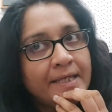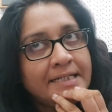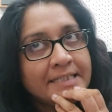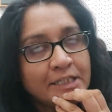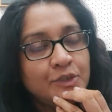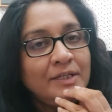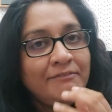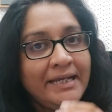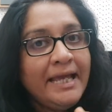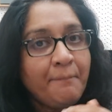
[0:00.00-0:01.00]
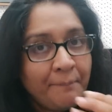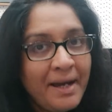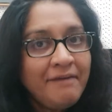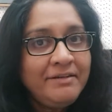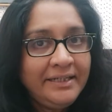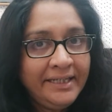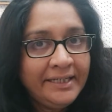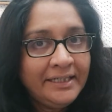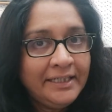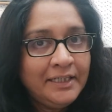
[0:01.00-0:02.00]
it's actually very
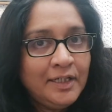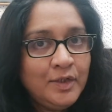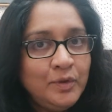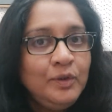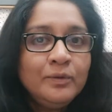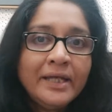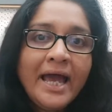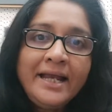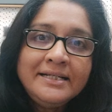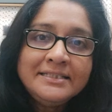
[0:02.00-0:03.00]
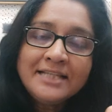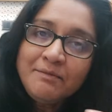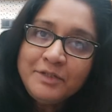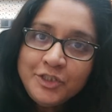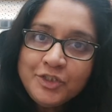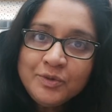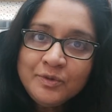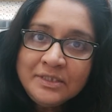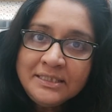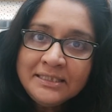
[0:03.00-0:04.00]
empowering to look at some
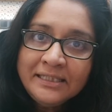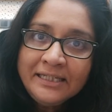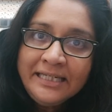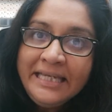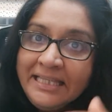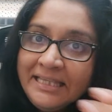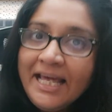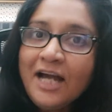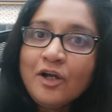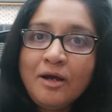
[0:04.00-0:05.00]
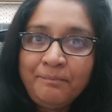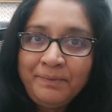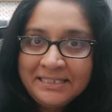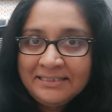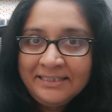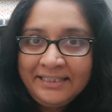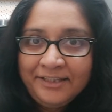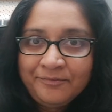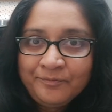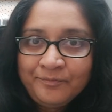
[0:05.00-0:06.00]
issues in their
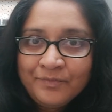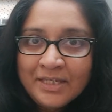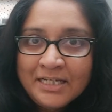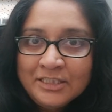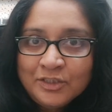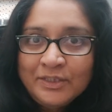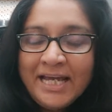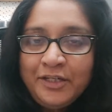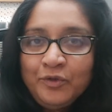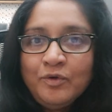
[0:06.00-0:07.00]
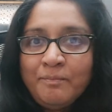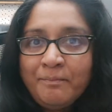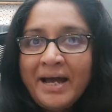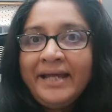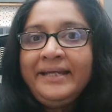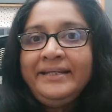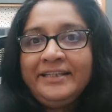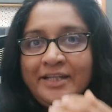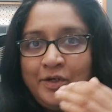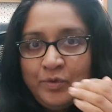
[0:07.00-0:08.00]
complexity, so that you
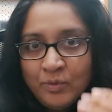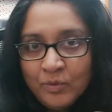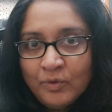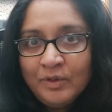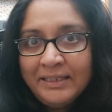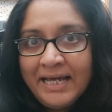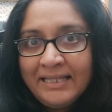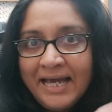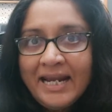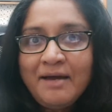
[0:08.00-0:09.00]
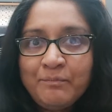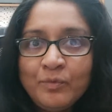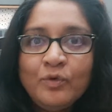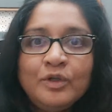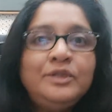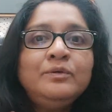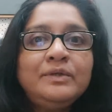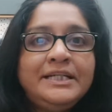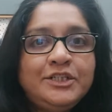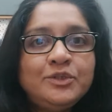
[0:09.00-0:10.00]
might know that there are more
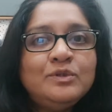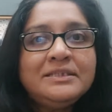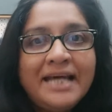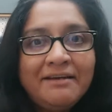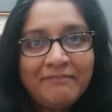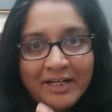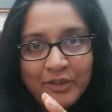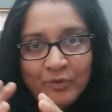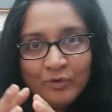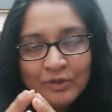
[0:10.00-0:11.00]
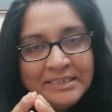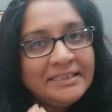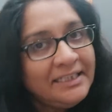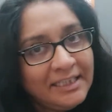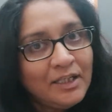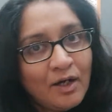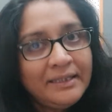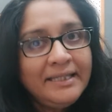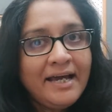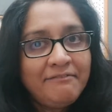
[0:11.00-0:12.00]
to issues than what you originally
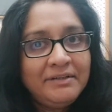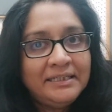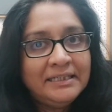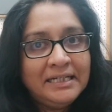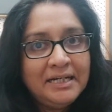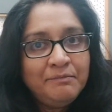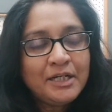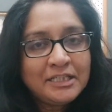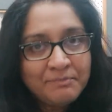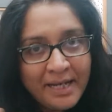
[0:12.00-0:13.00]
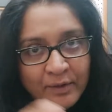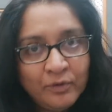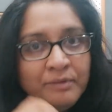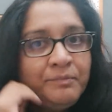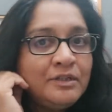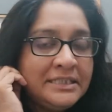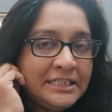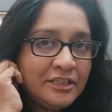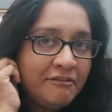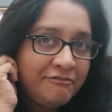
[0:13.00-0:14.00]
thought there were. Because my own
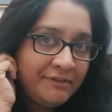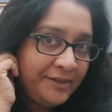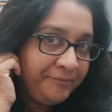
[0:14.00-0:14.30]
process of,